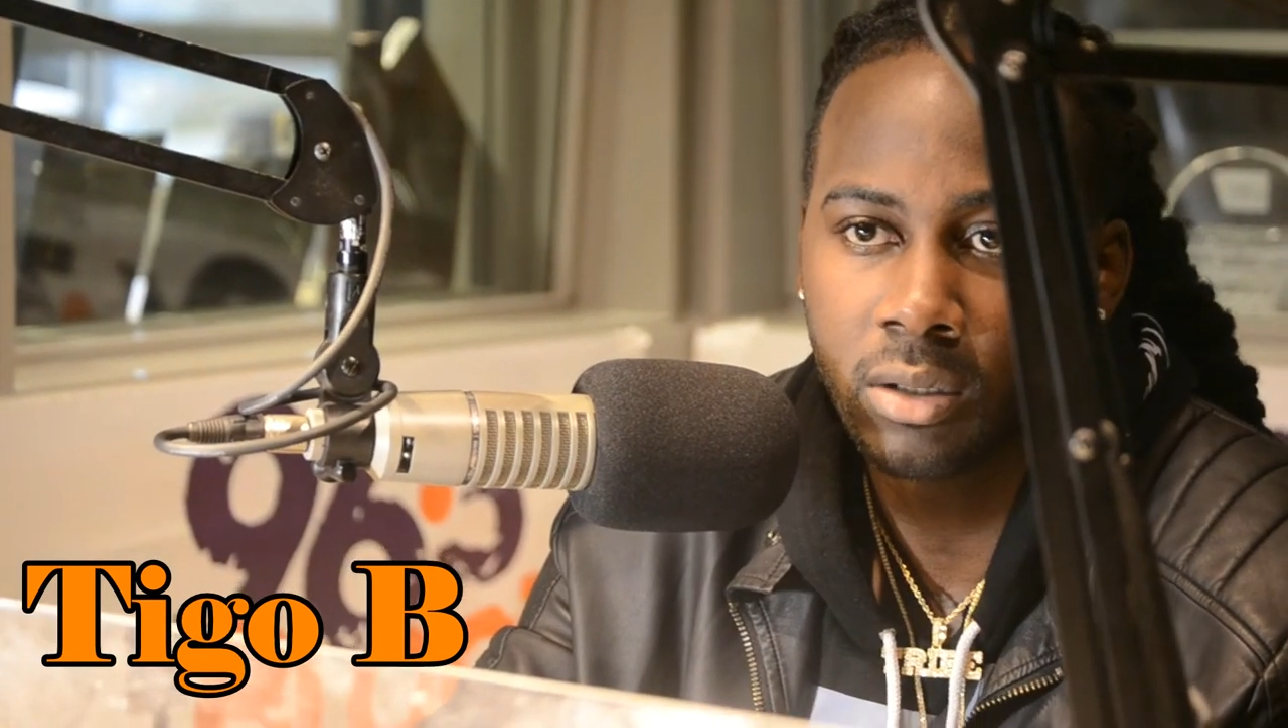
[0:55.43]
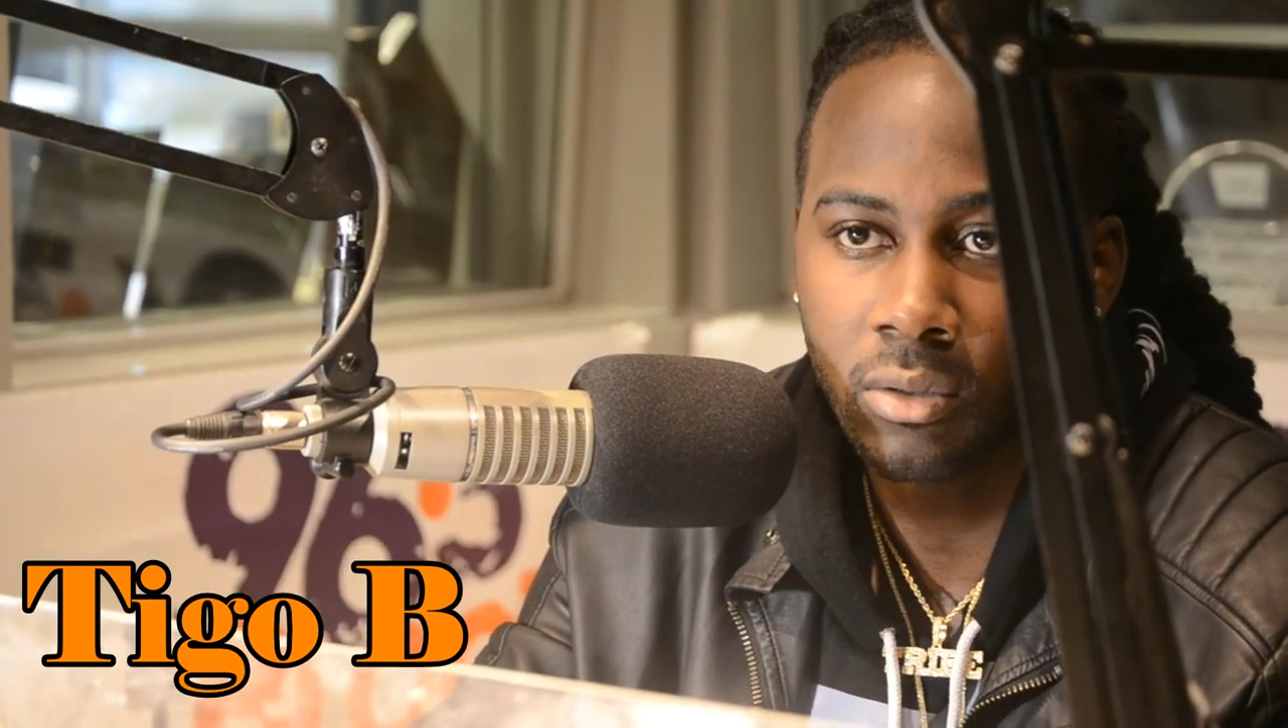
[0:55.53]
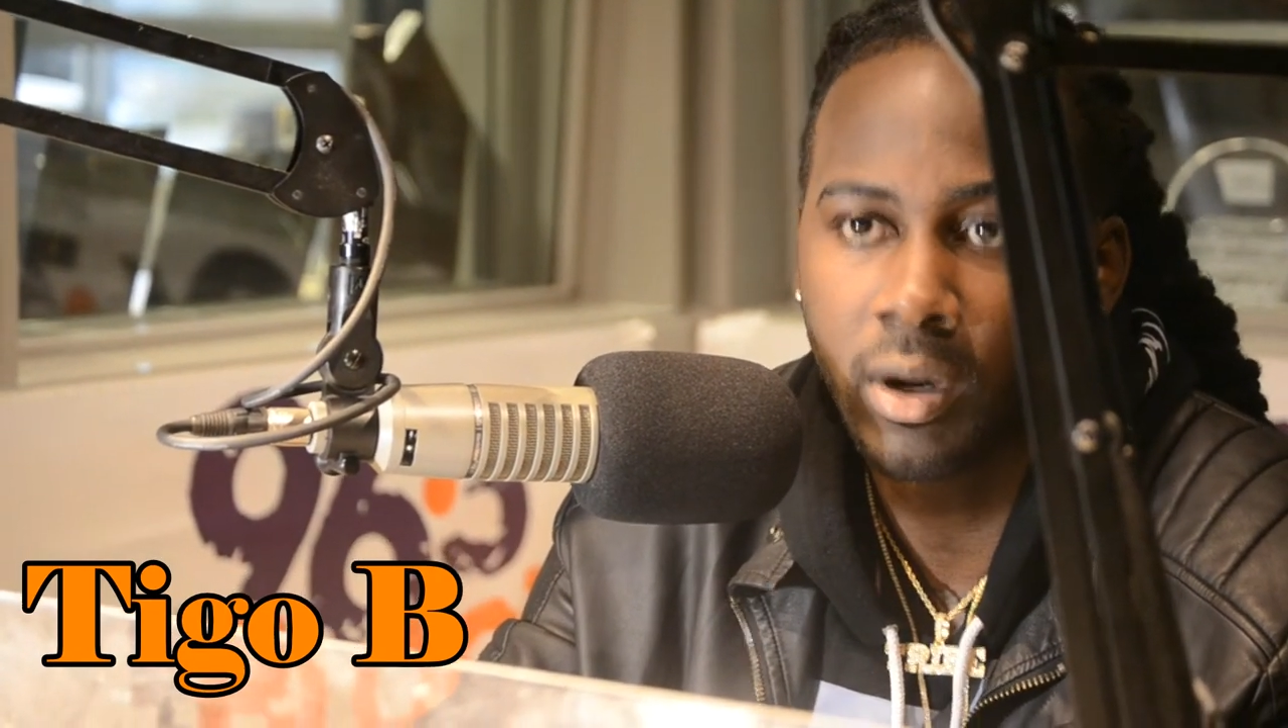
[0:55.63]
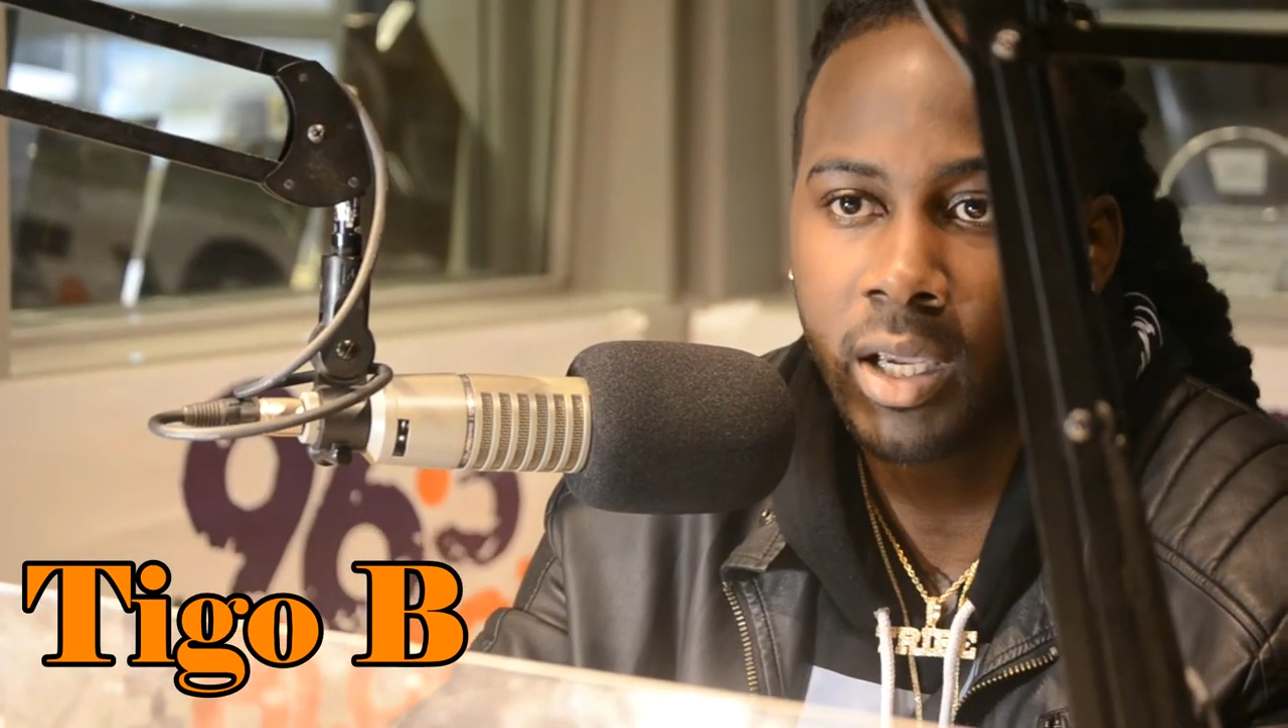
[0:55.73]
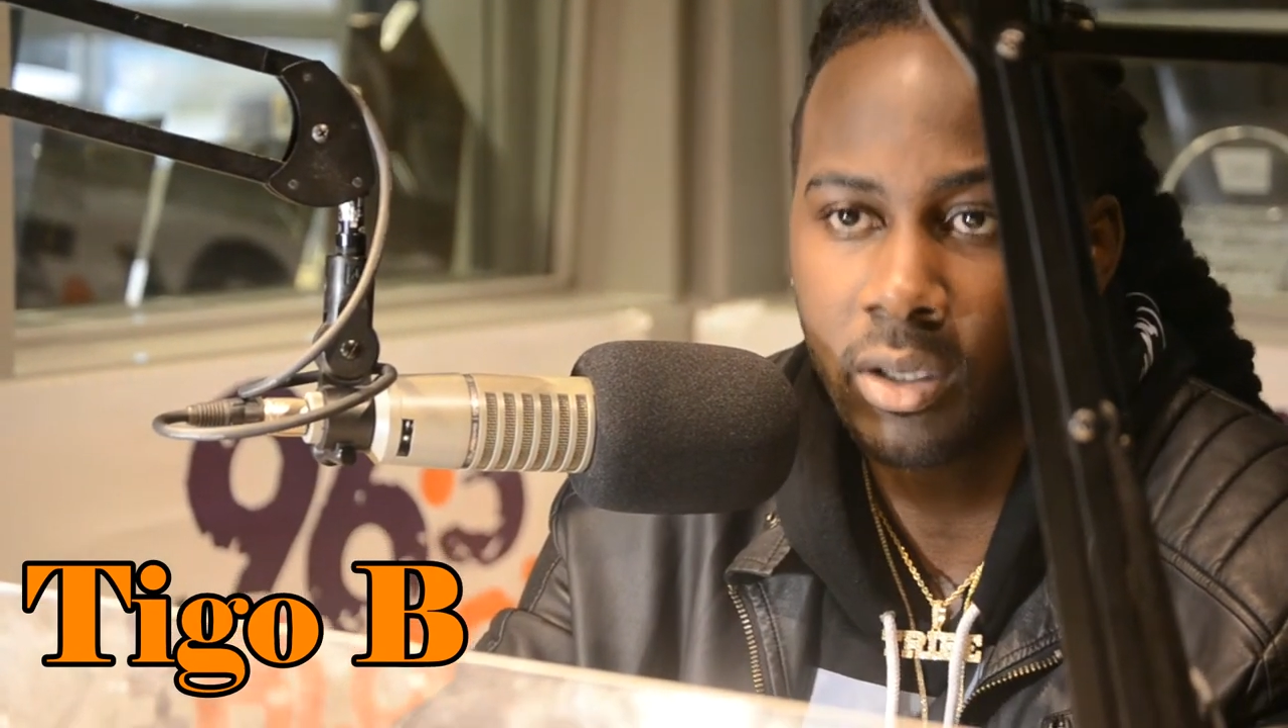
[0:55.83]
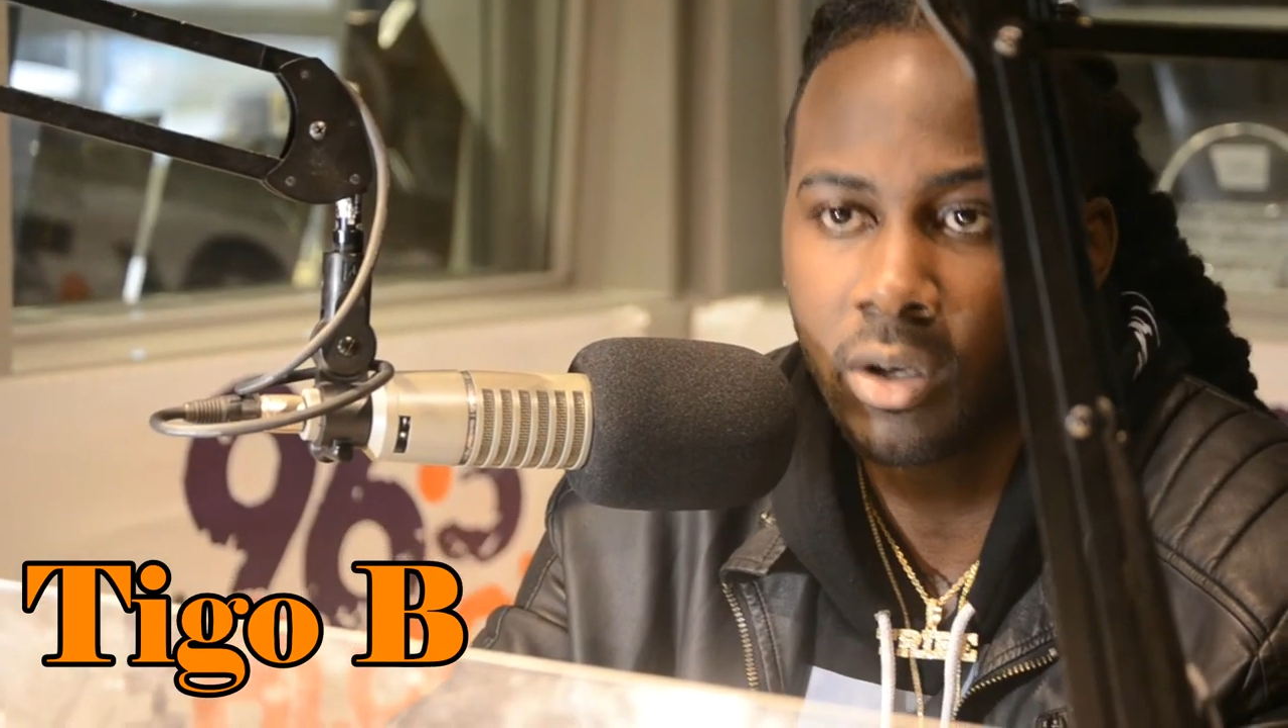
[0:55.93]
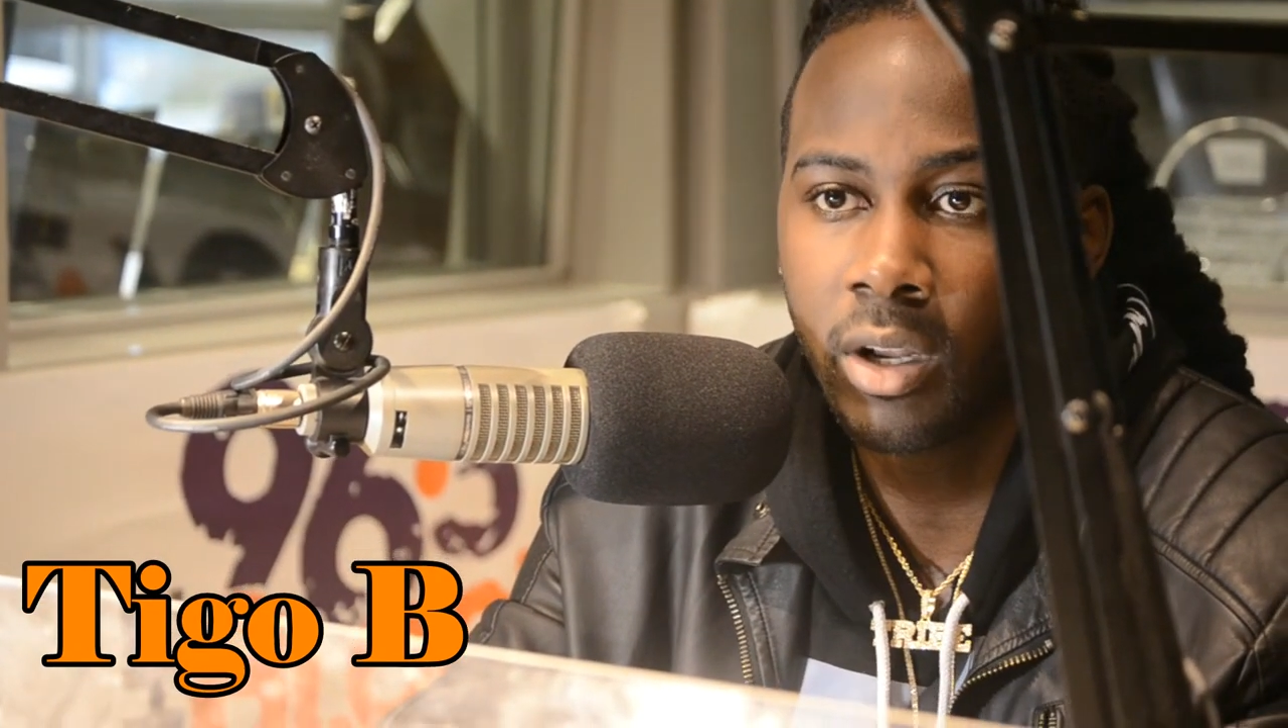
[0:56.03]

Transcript: Right? Yeah,